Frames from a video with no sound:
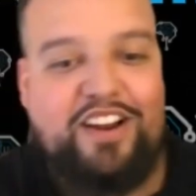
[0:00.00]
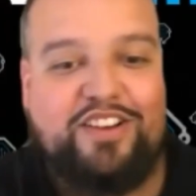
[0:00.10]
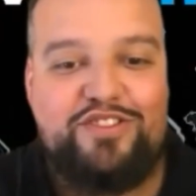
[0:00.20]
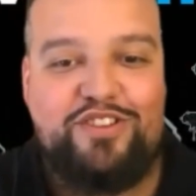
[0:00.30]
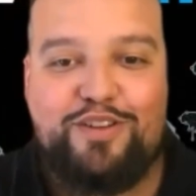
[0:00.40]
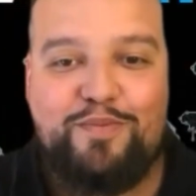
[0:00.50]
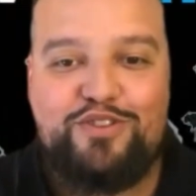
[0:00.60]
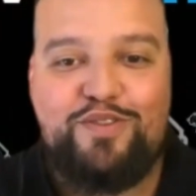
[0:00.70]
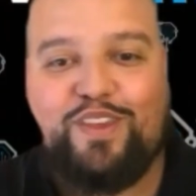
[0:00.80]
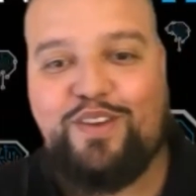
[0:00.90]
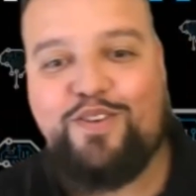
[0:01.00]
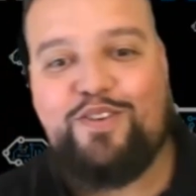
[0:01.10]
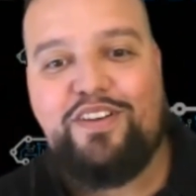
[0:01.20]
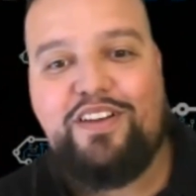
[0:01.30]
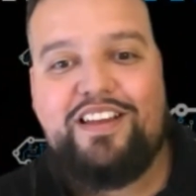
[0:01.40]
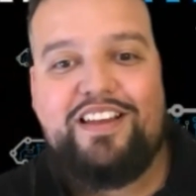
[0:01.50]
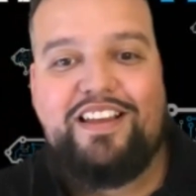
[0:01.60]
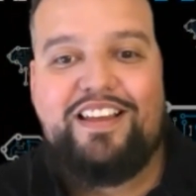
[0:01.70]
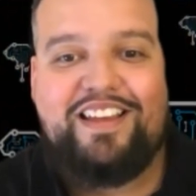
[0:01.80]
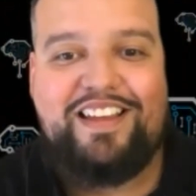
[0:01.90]
uninsured commercial vehicle
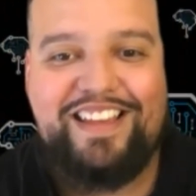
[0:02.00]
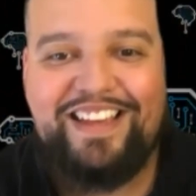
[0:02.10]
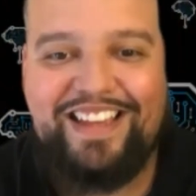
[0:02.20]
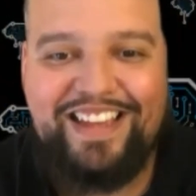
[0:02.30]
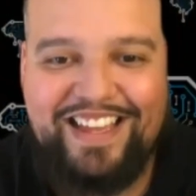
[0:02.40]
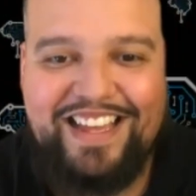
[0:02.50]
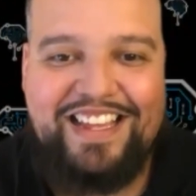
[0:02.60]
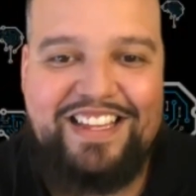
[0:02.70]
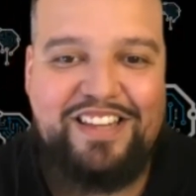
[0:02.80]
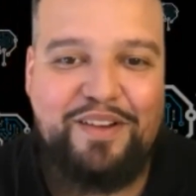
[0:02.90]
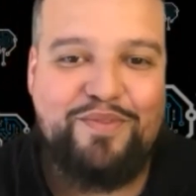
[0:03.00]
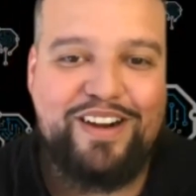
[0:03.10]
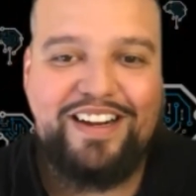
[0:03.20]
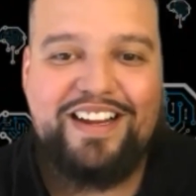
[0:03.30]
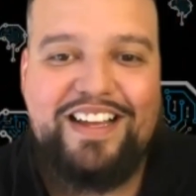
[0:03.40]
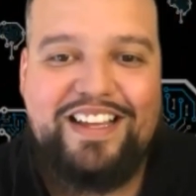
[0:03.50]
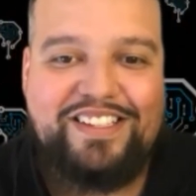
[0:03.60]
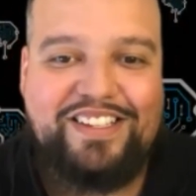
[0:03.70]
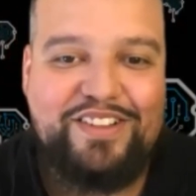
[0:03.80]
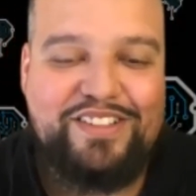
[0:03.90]
somewhere.
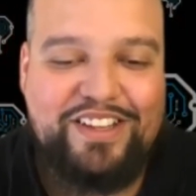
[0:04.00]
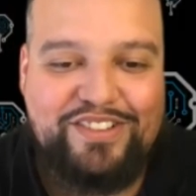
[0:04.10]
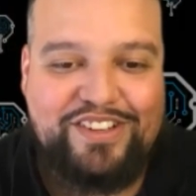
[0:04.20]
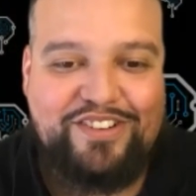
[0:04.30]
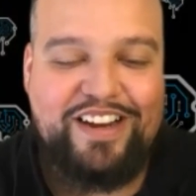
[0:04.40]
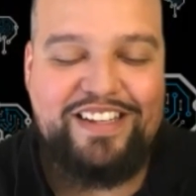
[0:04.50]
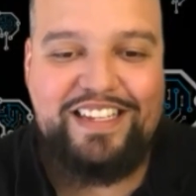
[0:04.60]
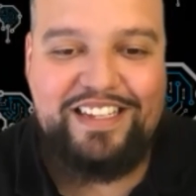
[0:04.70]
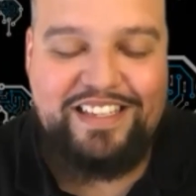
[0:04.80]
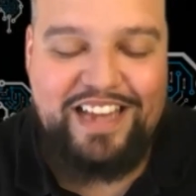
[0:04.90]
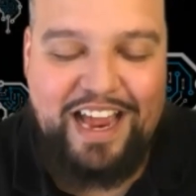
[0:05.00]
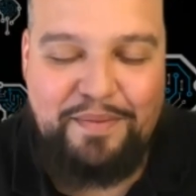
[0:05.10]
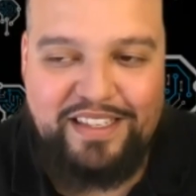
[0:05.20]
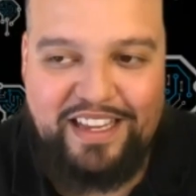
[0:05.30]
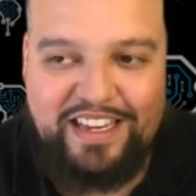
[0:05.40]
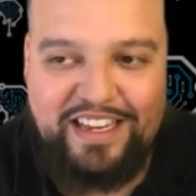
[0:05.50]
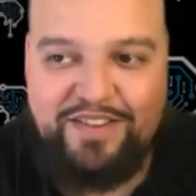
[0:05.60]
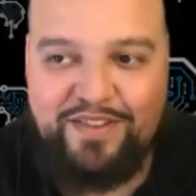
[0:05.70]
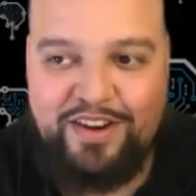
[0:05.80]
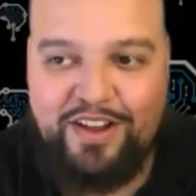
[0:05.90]
So it was crazy times, and like you
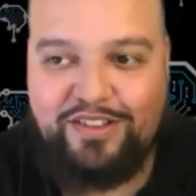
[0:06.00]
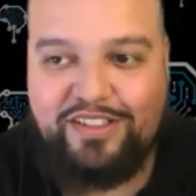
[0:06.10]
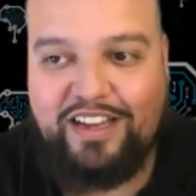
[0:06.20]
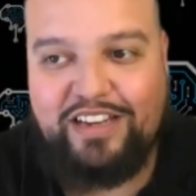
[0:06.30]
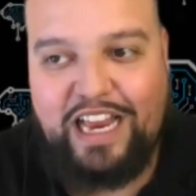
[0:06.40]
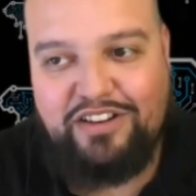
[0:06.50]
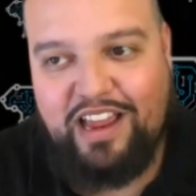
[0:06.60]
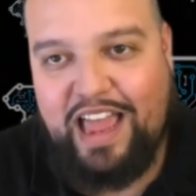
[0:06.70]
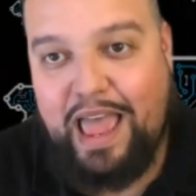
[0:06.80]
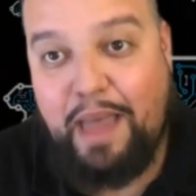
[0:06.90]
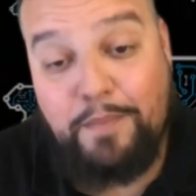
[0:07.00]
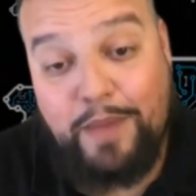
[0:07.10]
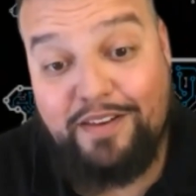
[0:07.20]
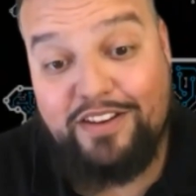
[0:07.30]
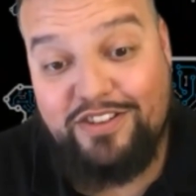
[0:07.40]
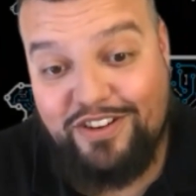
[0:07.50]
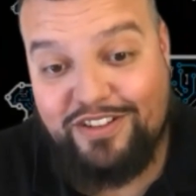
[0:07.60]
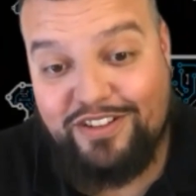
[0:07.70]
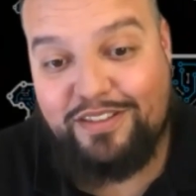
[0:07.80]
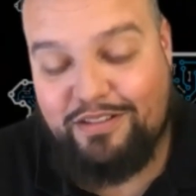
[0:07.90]
didn't even know. So I paid
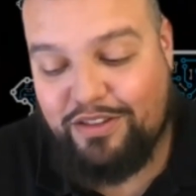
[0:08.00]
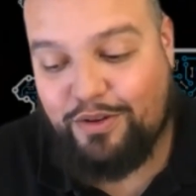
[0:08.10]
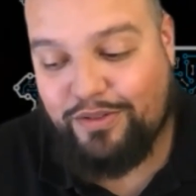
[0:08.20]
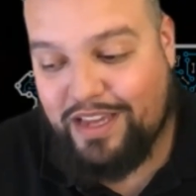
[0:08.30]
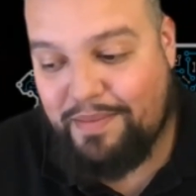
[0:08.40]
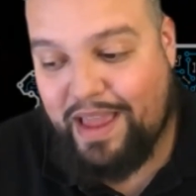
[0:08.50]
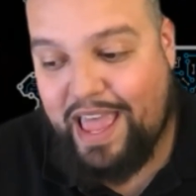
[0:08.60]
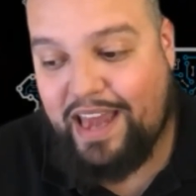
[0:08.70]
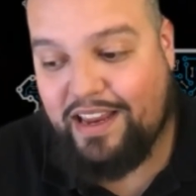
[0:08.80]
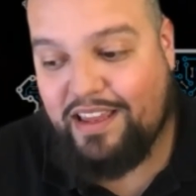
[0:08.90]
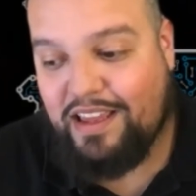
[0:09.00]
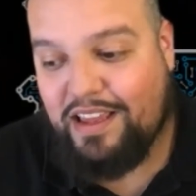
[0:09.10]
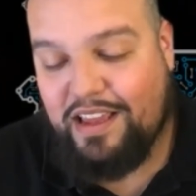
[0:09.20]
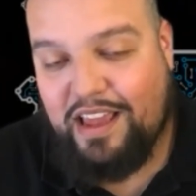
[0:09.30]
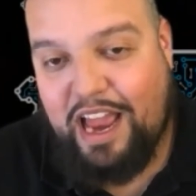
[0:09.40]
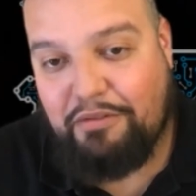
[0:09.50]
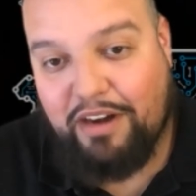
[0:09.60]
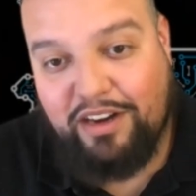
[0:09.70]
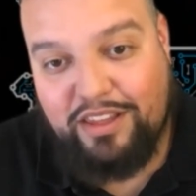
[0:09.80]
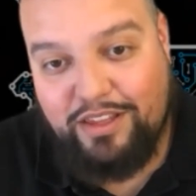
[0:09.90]
insurance throughout the whole time I had it. I
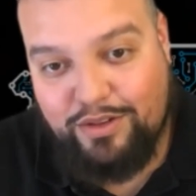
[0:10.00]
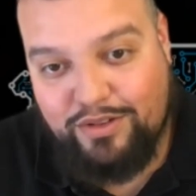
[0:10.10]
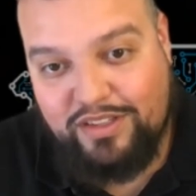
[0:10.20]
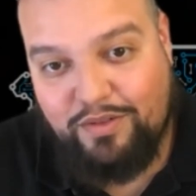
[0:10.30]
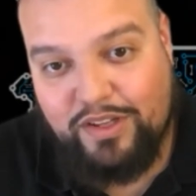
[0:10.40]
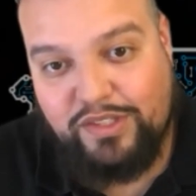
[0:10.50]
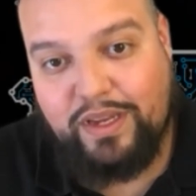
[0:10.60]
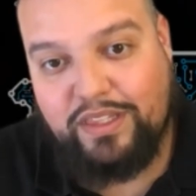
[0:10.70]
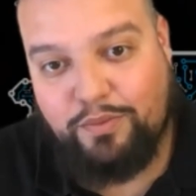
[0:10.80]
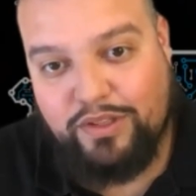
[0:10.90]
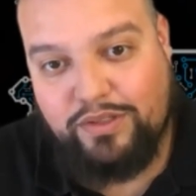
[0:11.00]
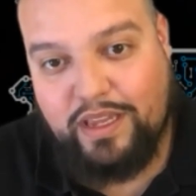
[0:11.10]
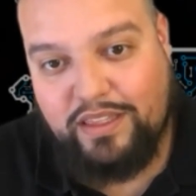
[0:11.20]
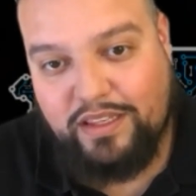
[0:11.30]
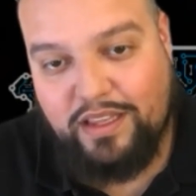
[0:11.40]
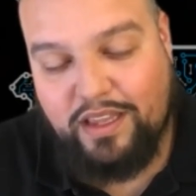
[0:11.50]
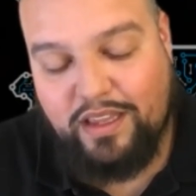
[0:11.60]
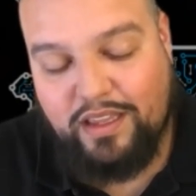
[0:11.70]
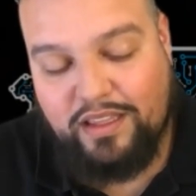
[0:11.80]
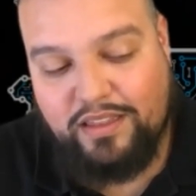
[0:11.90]
rarely used it once we got
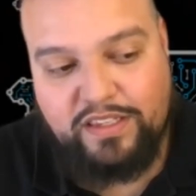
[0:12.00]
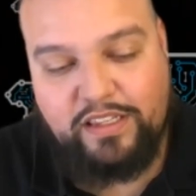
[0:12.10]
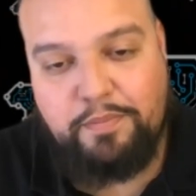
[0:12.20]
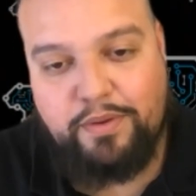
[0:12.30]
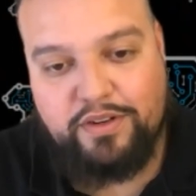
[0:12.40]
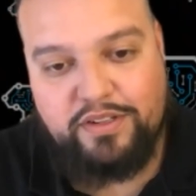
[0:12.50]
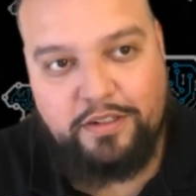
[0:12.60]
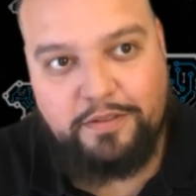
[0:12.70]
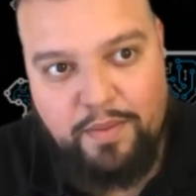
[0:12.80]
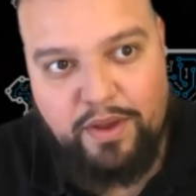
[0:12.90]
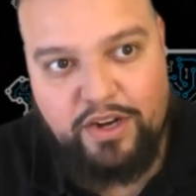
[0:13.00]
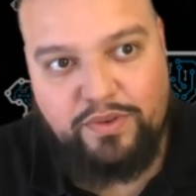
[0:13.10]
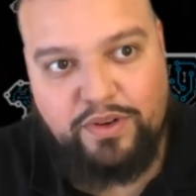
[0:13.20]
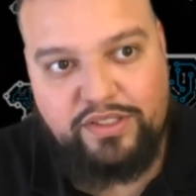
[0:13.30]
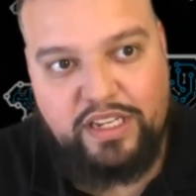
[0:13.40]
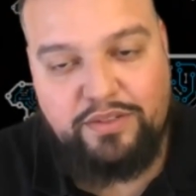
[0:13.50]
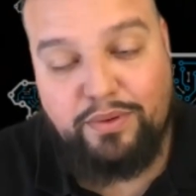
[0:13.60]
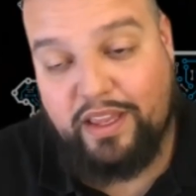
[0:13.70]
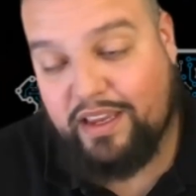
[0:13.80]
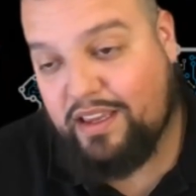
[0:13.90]
the sleepers. But it was one of those things
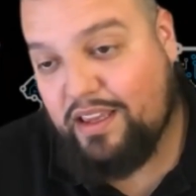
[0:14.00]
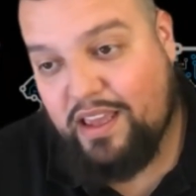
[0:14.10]
where like